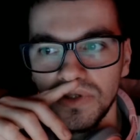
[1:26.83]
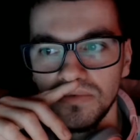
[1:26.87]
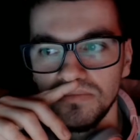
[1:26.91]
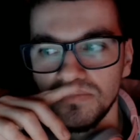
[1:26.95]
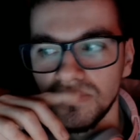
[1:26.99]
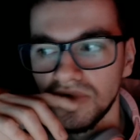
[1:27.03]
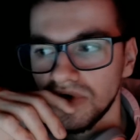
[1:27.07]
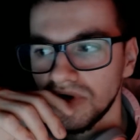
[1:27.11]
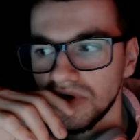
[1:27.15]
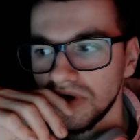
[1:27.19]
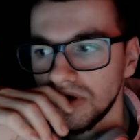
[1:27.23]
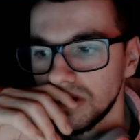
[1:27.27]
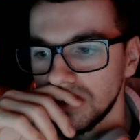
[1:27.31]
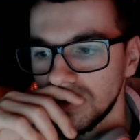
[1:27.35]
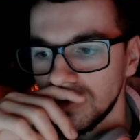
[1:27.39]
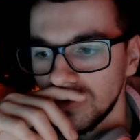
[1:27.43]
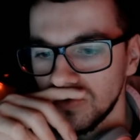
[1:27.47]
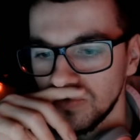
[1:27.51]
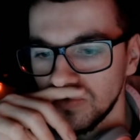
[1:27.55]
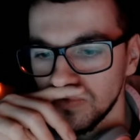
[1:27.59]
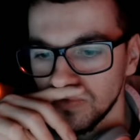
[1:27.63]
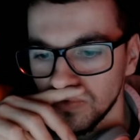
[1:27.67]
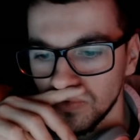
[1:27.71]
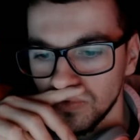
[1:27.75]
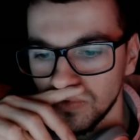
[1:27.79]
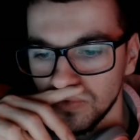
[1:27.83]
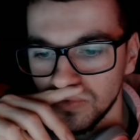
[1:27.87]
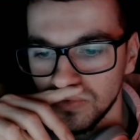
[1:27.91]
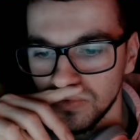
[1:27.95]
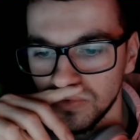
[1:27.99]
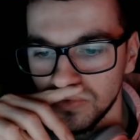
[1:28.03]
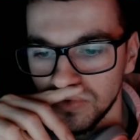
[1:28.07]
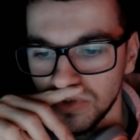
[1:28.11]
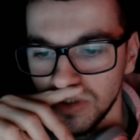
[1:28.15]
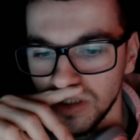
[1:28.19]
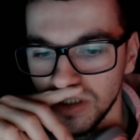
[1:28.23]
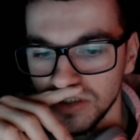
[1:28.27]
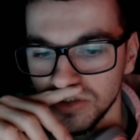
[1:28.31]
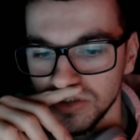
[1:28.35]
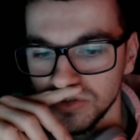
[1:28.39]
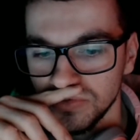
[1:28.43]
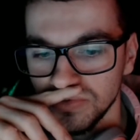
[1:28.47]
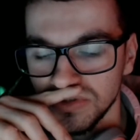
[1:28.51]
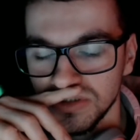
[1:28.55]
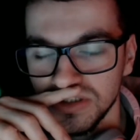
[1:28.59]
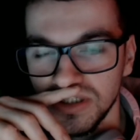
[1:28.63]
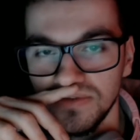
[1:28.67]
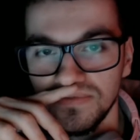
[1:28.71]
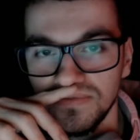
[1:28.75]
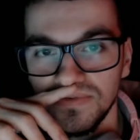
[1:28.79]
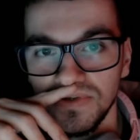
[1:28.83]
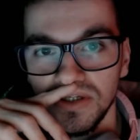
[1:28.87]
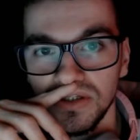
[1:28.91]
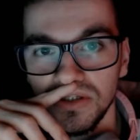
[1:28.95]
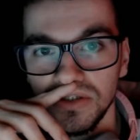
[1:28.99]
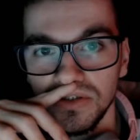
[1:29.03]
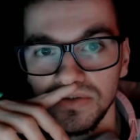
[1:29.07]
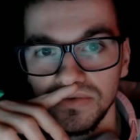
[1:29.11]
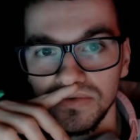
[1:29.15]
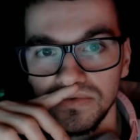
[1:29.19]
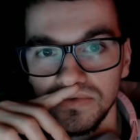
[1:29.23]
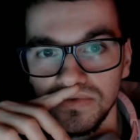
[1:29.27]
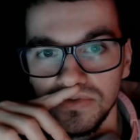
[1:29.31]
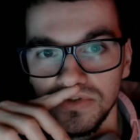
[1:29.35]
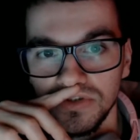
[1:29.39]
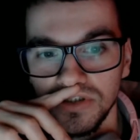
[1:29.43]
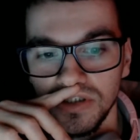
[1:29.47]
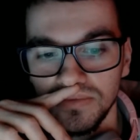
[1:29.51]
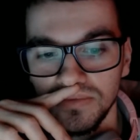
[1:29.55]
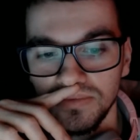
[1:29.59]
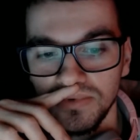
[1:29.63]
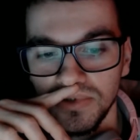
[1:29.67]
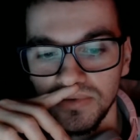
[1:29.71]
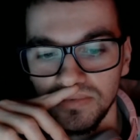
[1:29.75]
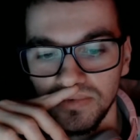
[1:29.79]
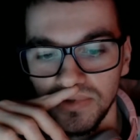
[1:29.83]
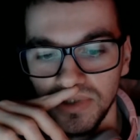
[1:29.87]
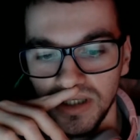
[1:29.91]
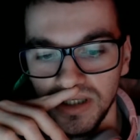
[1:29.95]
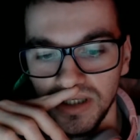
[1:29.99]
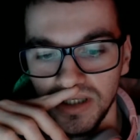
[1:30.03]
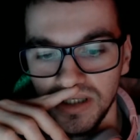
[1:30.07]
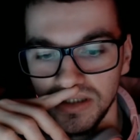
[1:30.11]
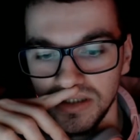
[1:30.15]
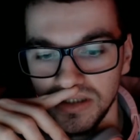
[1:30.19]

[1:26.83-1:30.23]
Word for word: But overall, I just want to say thank you to the people that